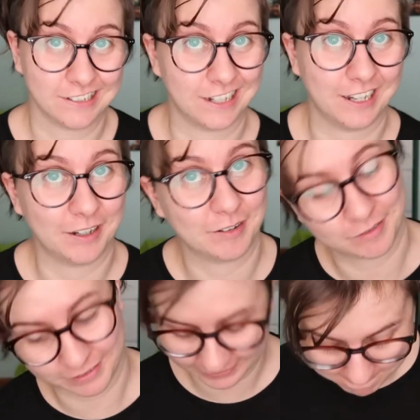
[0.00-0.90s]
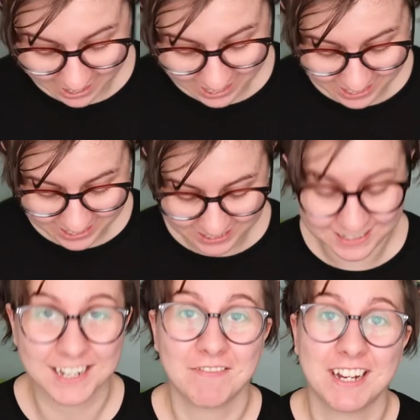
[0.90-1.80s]
So,
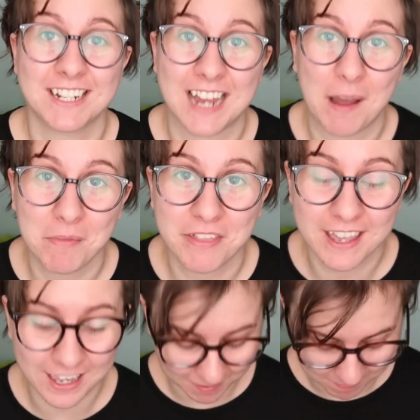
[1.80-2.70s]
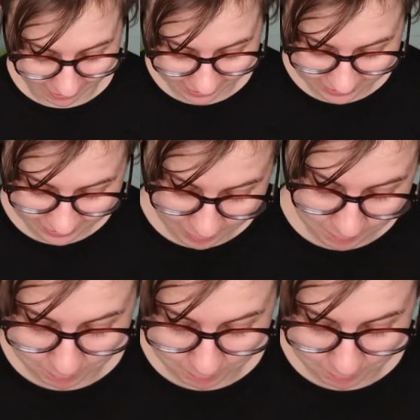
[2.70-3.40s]
May! Didn't read a damn thing in May.